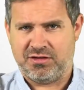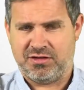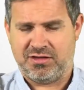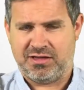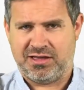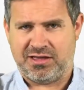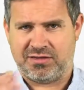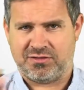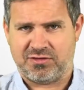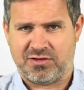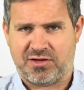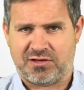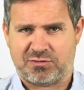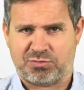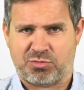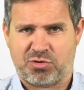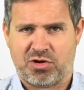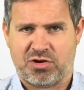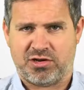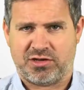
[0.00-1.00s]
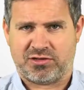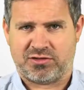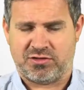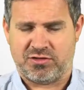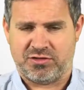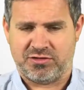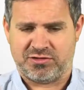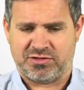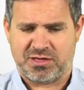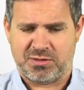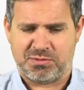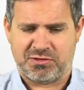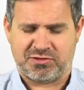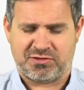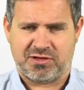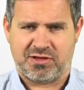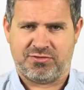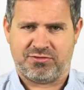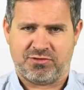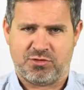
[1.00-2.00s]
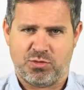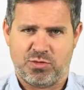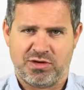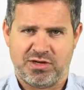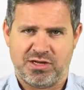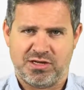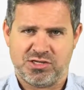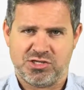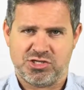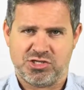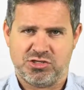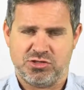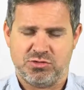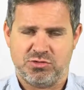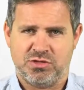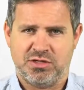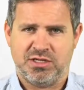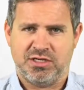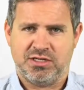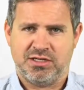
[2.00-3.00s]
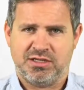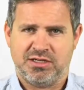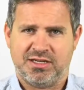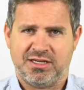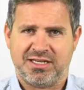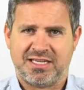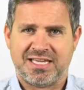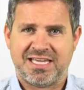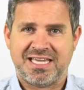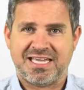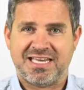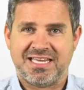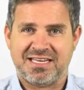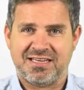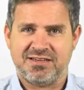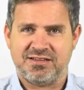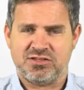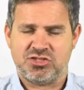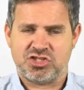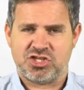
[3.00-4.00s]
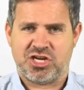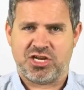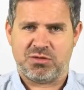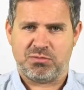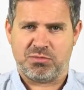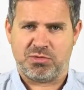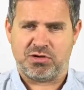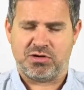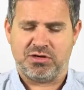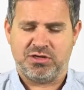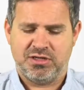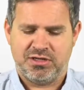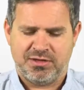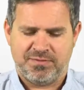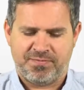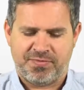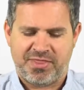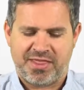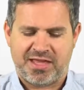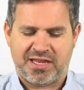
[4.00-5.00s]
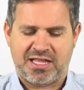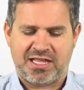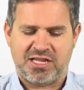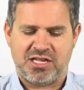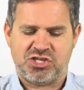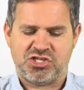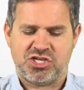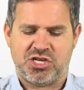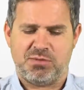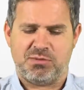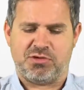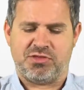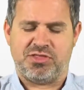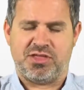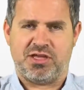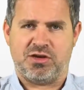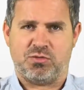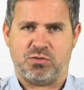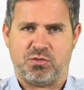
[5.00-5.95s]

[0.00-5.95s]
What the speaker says: exhaust products and all this type of stuff going into a heating chamber. That heating chamber then